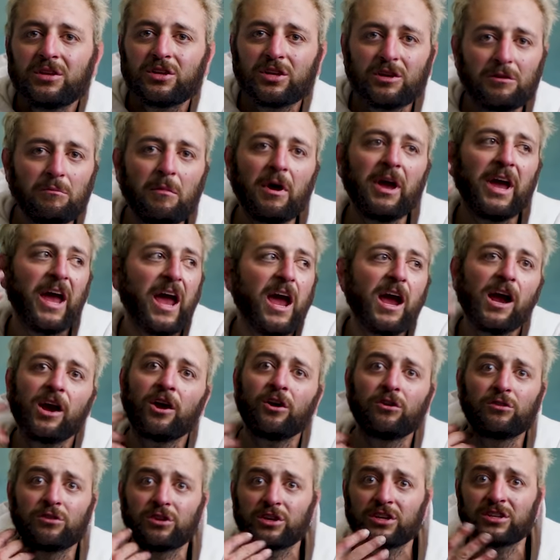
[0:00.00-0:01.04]
Look at my
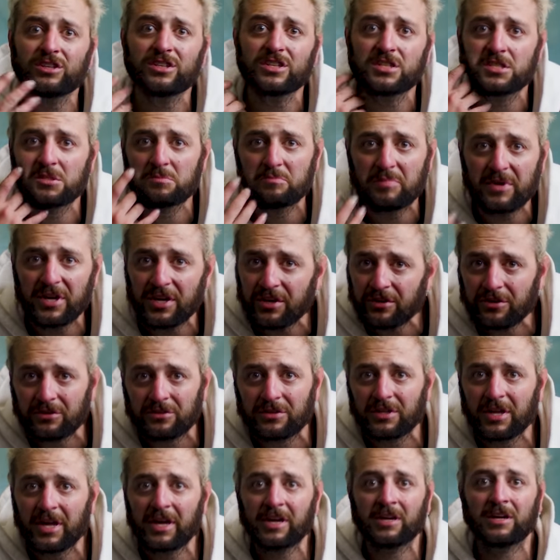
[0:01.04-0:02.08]
hair. Look at this
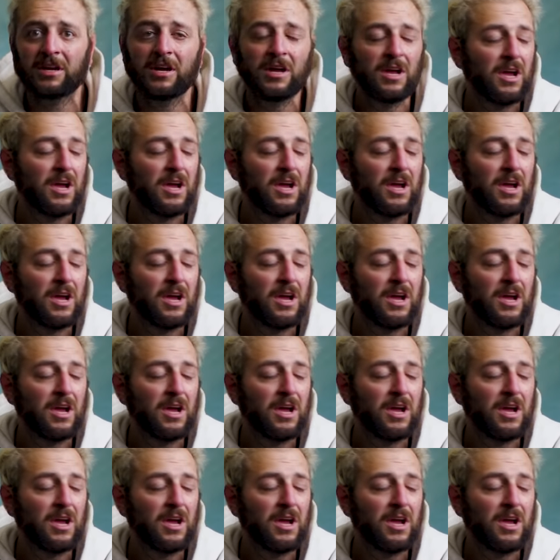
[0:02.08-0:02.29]
beard. Like,